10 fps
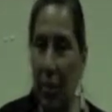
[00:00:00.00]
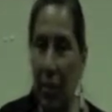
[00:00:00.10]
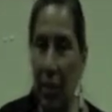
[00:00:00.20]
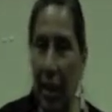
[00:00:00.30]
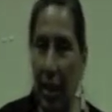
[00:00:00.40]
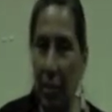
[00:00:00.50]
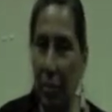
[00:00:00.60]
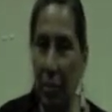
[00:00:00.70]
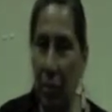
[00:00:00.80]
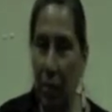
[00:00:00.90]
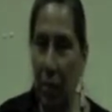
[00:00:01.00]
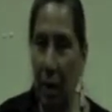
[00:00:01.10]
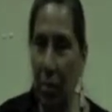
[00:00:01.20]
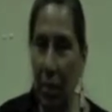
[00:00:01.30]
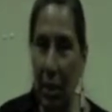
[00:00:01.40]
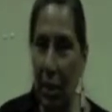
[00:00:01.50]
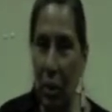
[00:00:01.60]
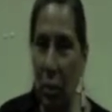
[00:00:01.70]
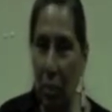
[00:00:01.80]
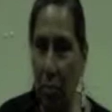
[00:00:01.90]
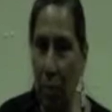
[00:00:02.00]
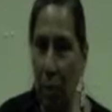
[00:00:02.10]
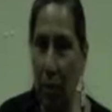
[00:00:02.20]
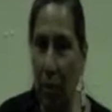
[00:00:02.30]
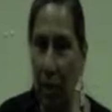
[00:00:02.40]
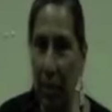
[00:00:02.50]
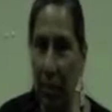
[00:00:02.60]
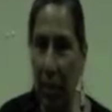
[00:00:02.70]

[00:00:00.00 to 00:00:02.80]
for that company to quit polluting.